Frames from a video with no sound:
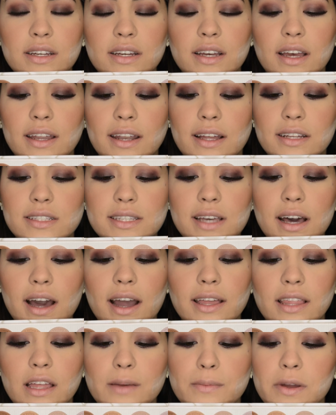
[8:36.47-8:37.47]
And now to
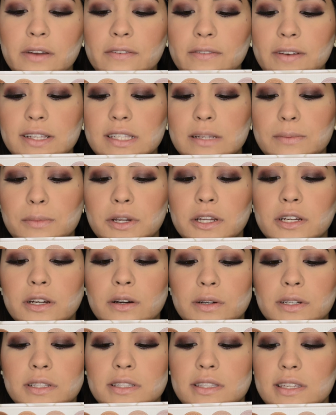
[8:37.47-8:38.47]
highlight my face, I'm going to
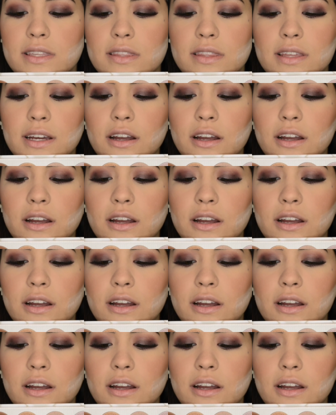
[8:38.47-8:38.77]
go into the